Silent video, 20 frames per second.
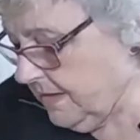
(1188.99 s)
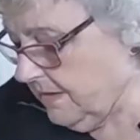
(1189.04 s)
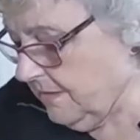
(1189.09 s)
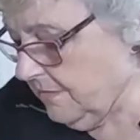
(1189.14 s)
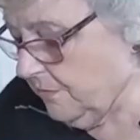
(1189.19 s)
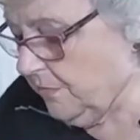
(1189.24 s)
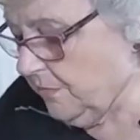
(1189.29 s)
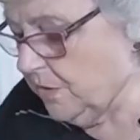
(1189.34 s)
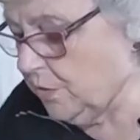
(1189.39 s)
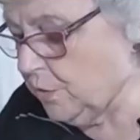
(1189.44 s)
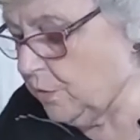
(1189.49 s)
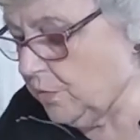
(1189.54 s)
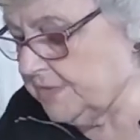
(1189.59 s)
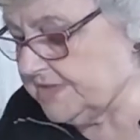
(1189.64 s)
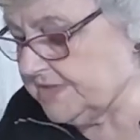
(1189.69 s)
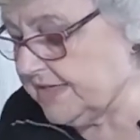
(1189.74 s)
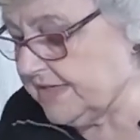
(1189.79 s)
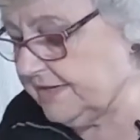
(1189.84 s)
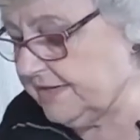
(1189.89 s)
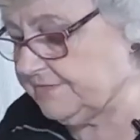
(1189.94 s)
We always
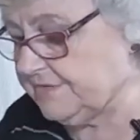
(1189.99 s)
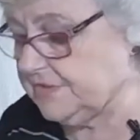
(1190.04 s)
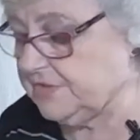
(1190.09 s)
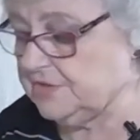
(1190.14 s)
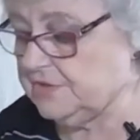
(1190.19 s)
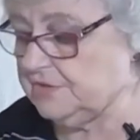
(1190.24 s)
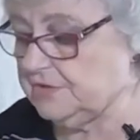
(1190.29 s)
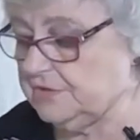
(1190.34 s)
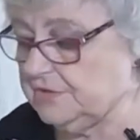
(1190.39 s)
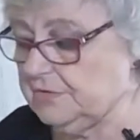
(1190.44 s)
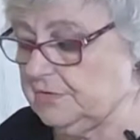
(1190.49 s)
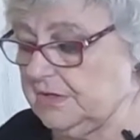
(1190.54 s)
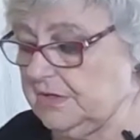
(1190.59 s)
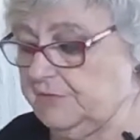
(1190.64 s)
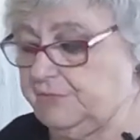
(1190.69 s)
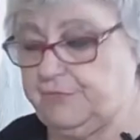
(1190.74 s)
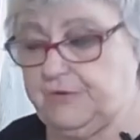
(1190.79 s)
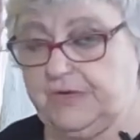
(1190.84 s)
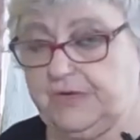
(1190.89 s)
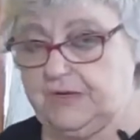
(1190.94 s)
have to do, if
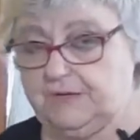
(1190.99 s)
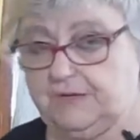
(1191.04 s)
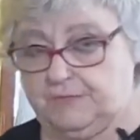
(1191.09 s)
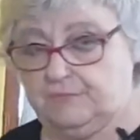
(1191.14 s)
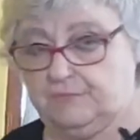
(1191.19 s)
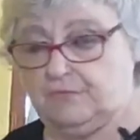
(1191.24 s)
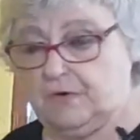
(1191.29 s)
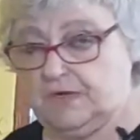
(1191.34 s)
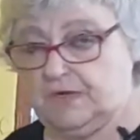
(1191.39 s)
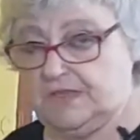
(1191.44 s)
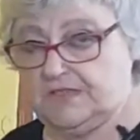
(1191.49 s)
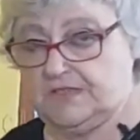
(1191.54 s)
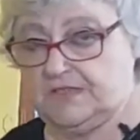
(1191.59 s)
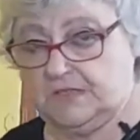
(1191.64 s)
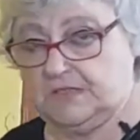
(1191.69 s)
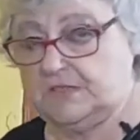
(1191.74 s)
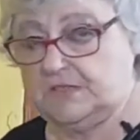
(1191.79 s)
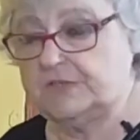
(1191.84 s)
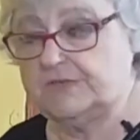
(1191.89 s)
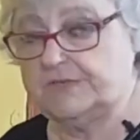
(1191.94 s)
we have a rice
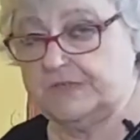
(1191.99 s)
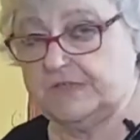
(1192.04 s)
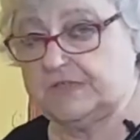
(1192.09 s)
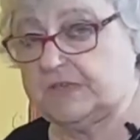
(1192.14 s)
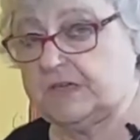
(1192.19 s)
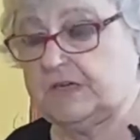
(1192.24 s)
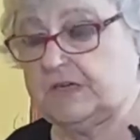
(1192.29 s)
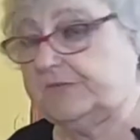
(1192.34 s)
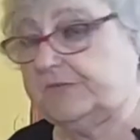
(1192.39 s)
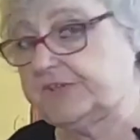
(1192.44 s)
dish in this house,